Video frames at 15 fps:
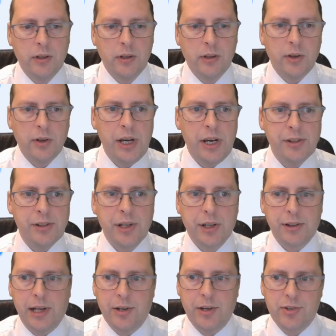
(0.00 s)
So here's an
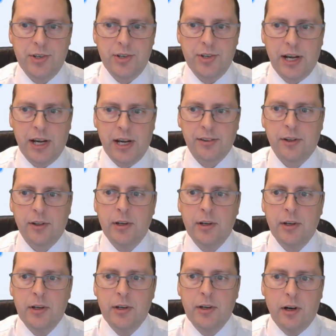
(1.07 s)
extension task.
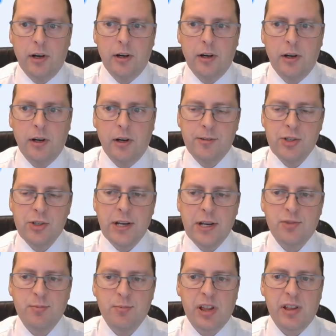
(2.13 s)
I've
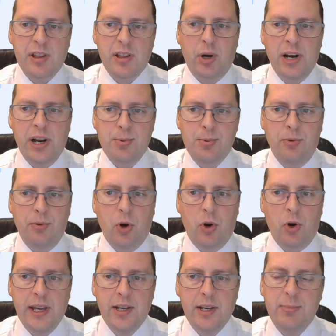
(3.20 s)
changed my sprite to a
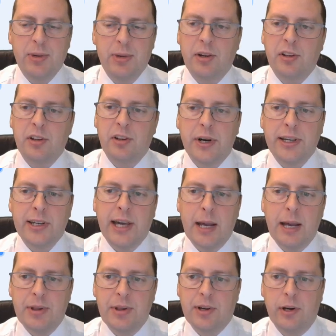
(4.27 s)
rocket because my
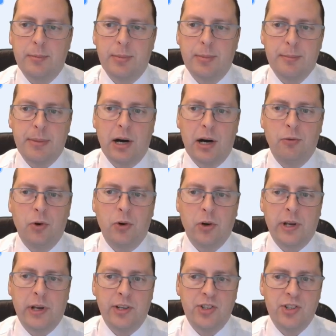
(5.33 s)
game is going to be about a
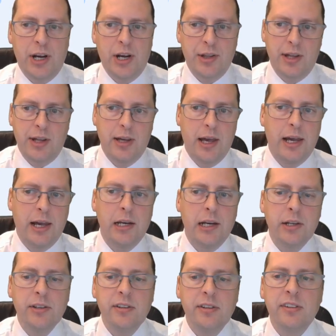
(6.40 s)
rocket chasing
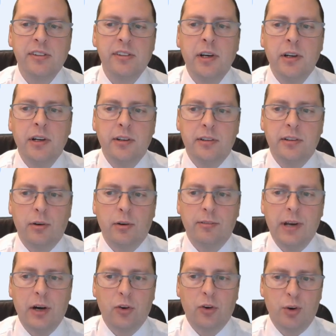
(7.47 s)
aliens. So I've
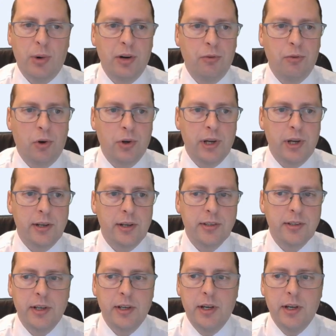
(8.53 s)
now got my rocket
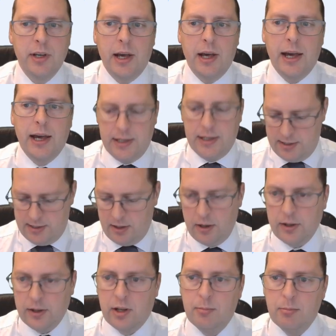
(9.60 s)
and
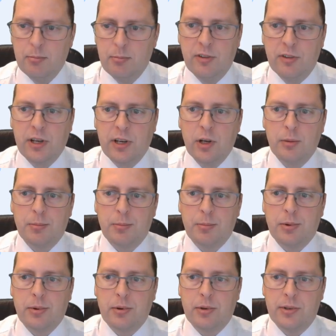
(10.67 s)
I can move it up,
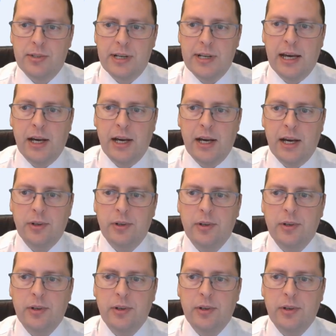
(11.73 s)
down,